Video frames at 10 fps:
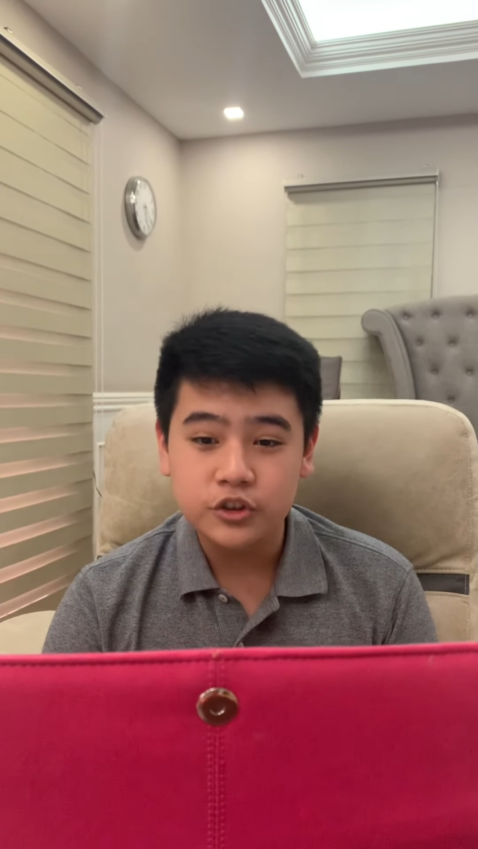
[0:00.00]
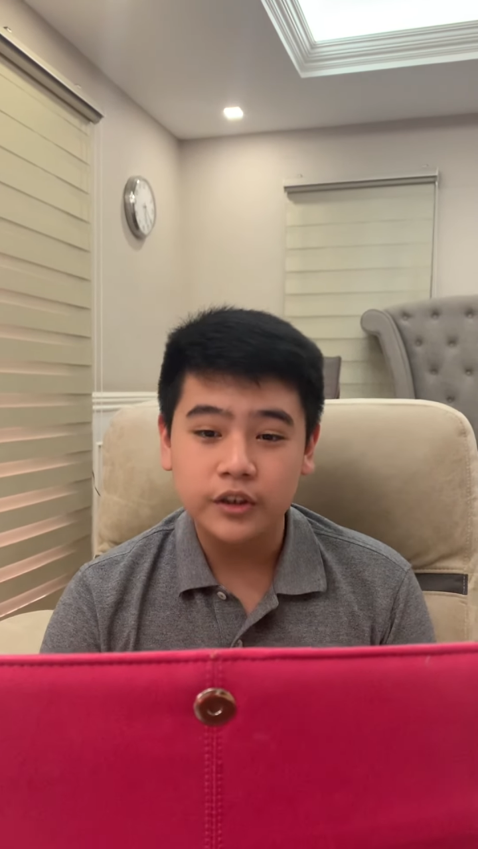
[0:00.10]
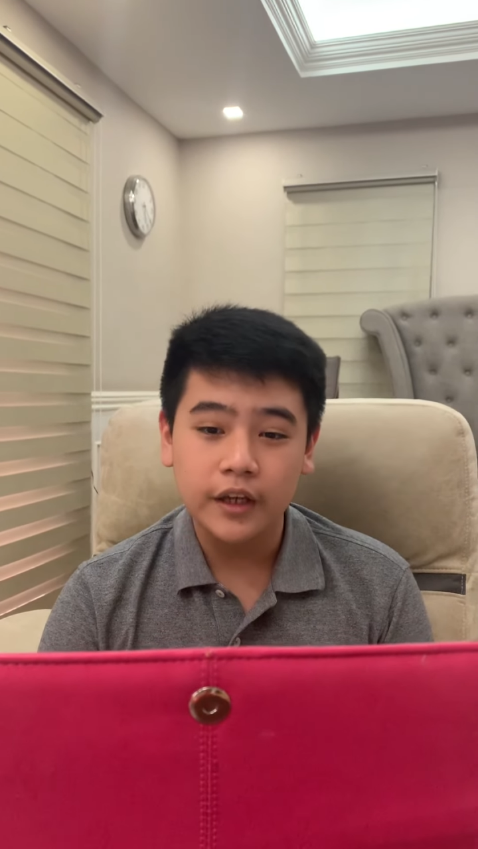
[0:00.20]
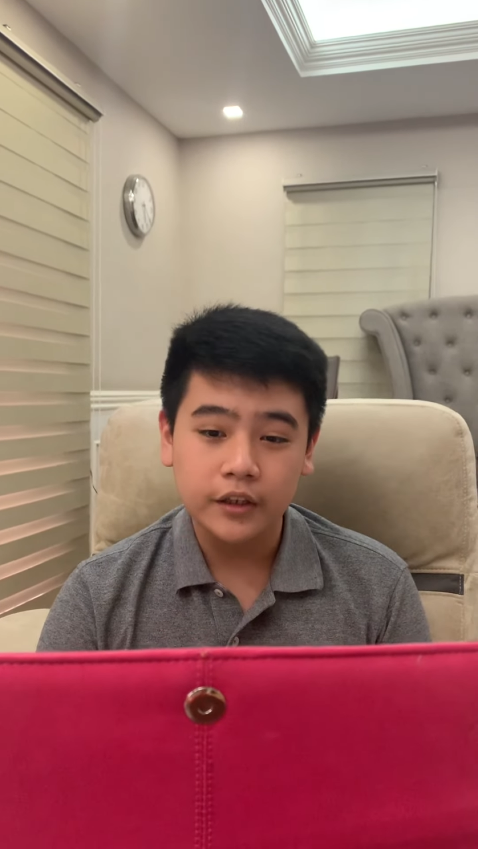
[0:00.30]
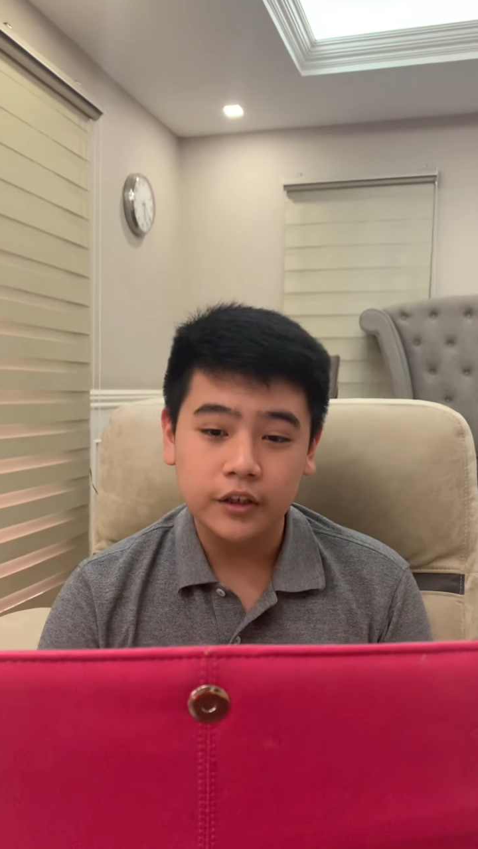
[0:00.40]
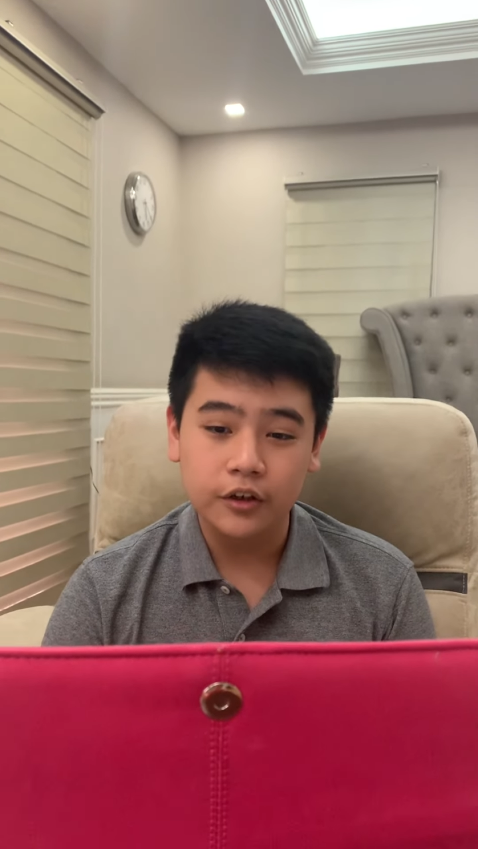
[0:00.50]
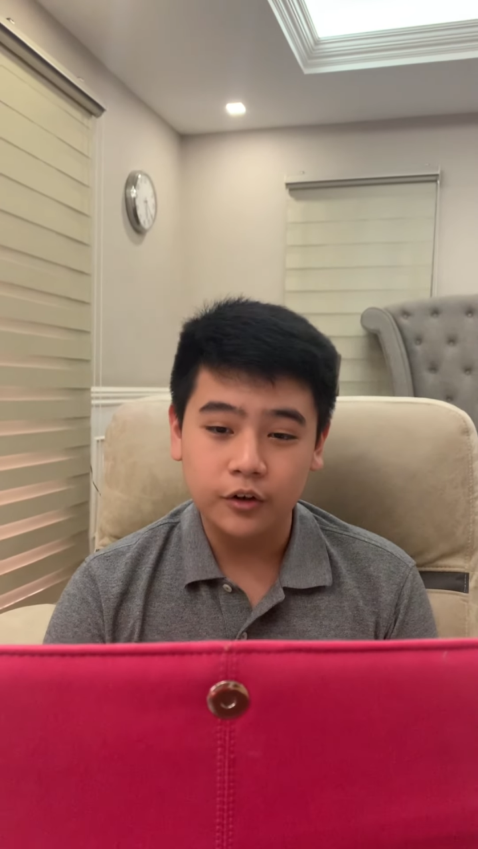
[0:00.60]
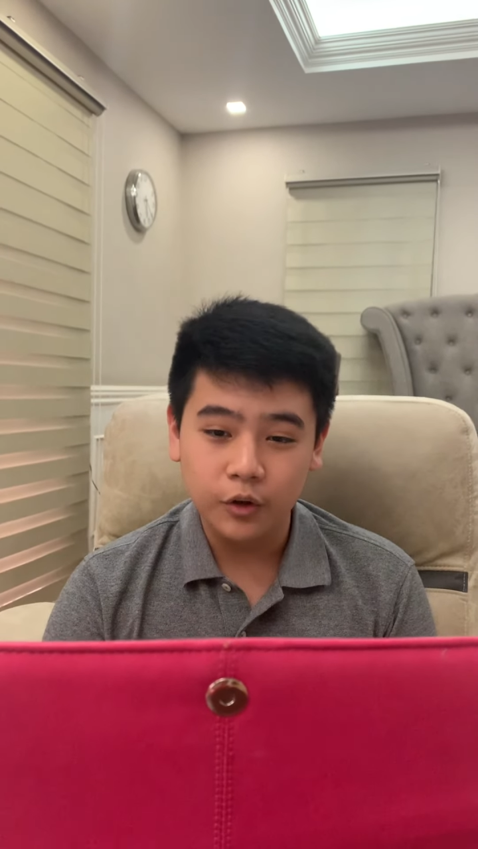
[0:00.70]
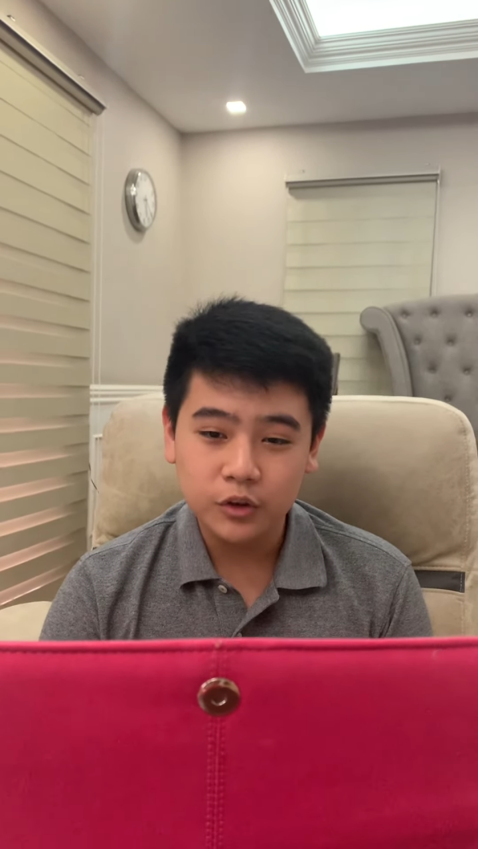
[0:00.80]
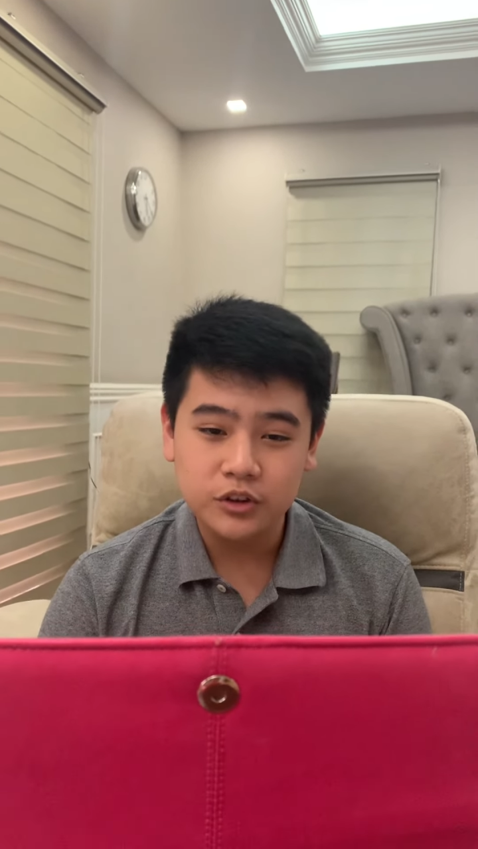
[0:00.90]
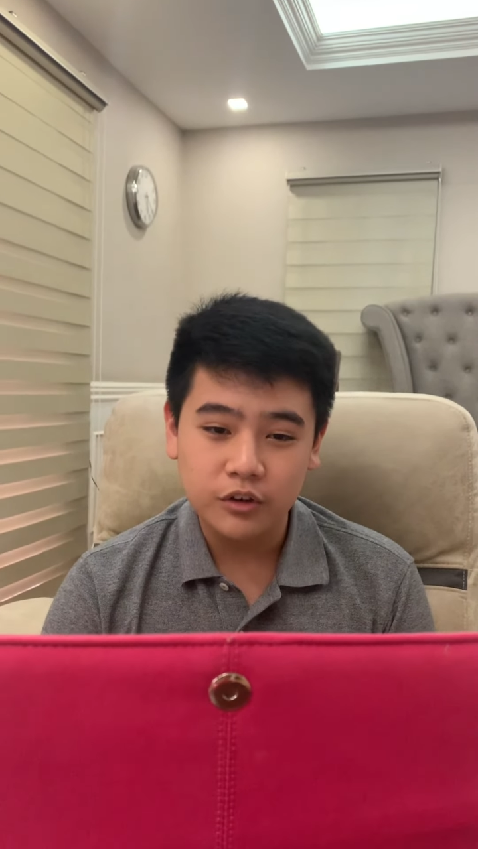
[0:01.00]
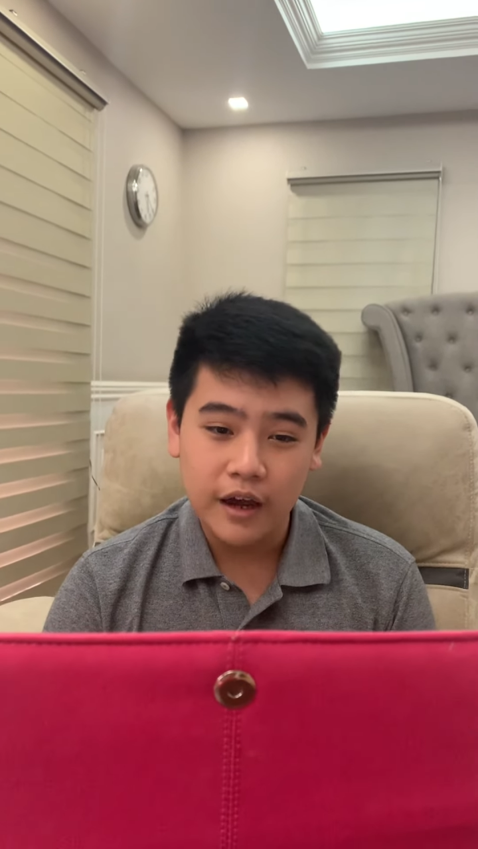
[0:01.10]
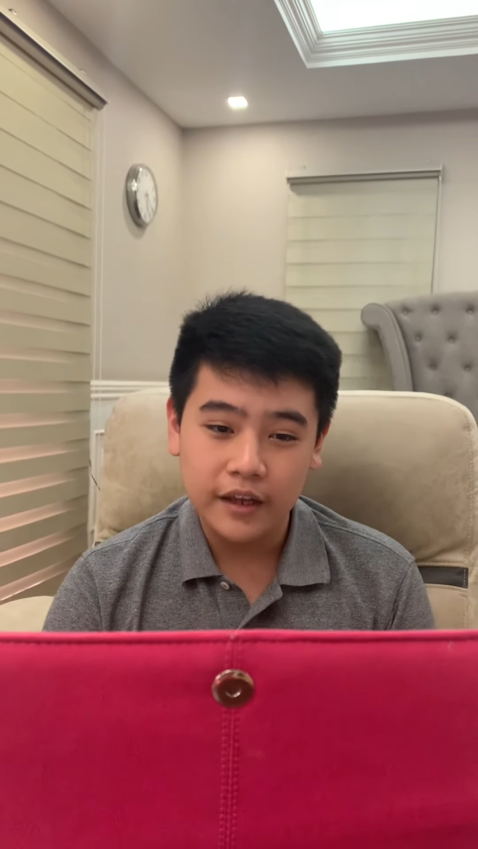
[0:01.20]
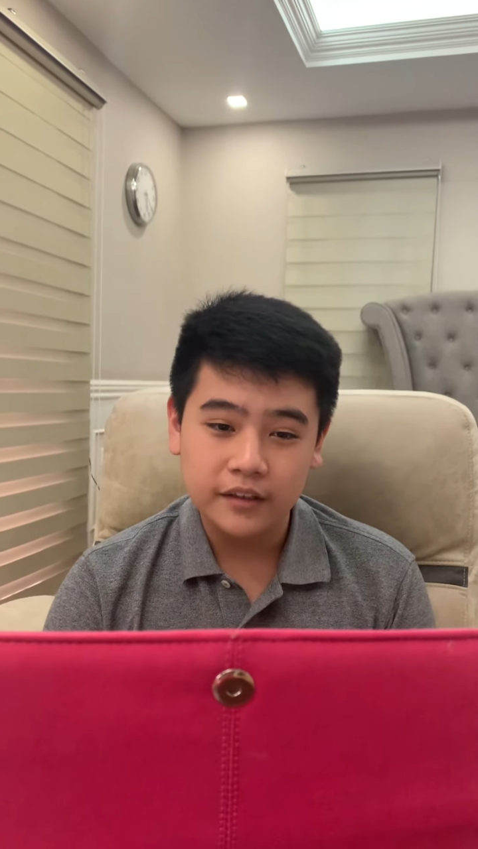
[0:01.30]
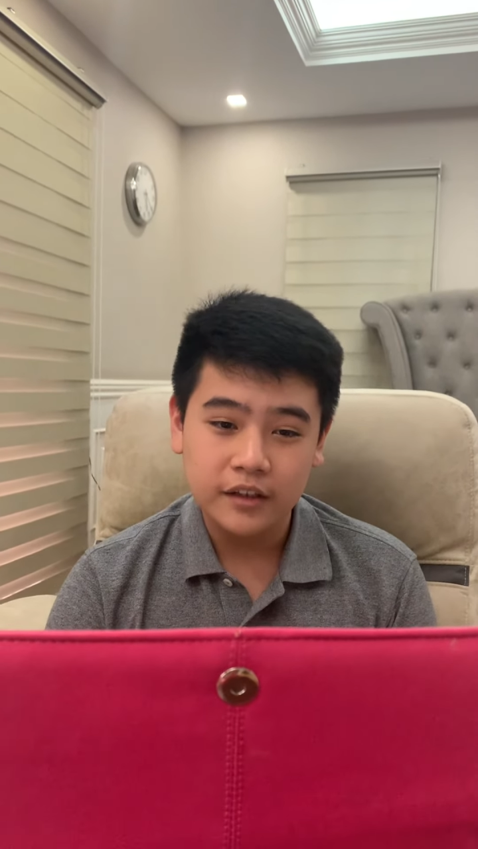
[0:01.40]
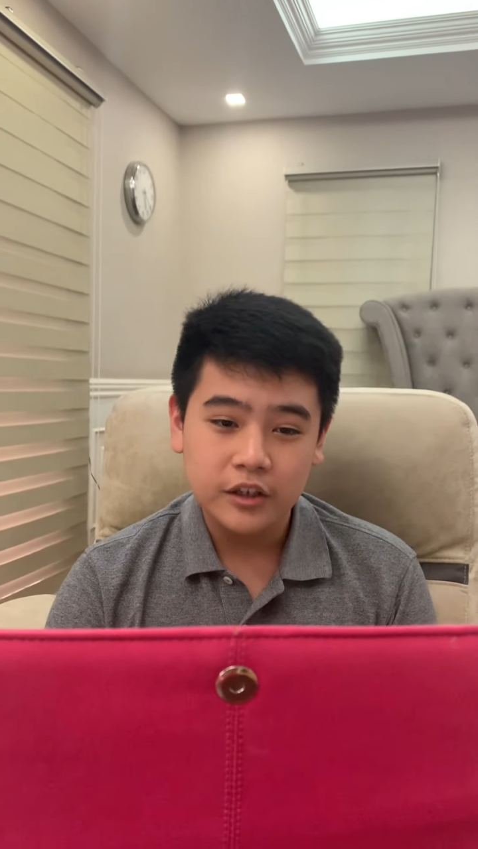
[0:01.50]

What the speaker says: on getting your notes right,